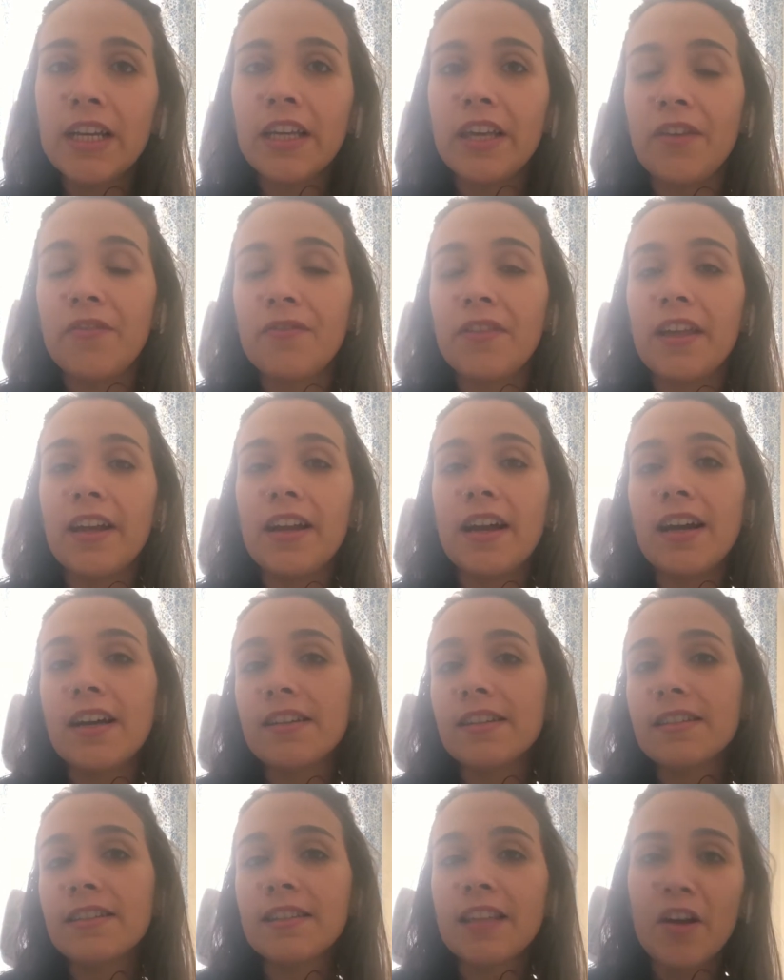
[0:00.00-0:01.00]
if there
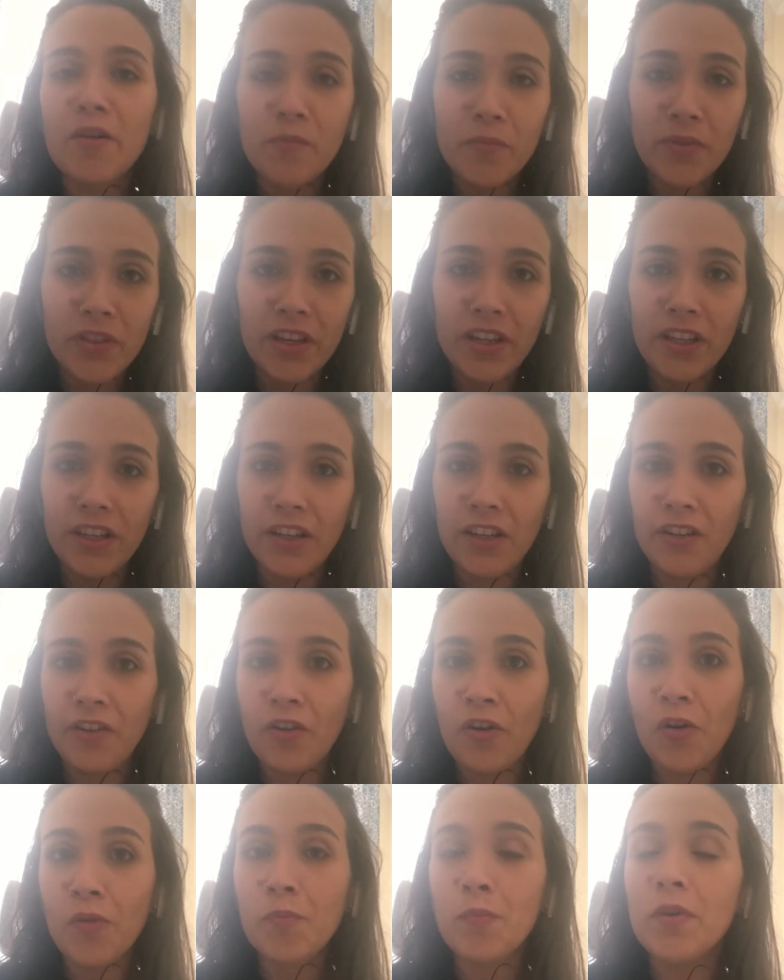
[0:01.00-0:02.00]
are something in
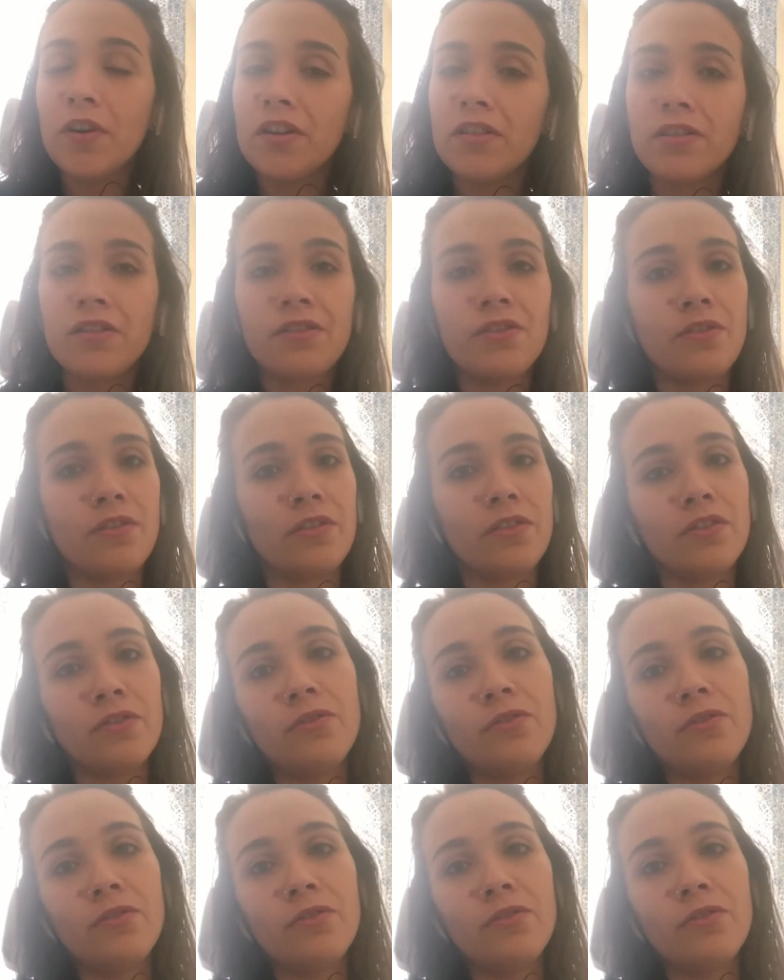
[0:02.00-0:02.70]
your birth or